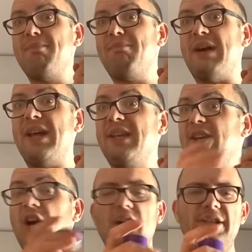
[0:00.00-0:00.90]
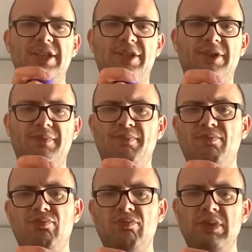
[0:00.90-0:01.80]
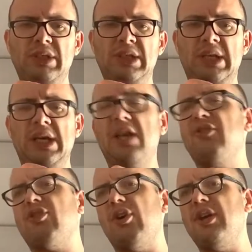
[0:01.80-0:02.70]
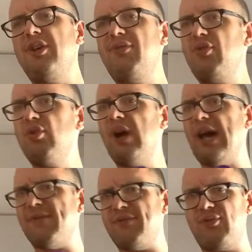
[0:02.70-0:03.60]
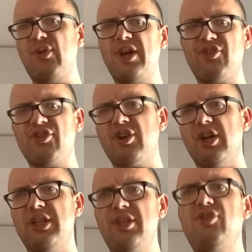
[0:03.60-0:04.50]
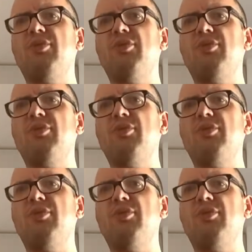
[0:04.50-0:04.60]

My garlic. So if you have fresh garlic,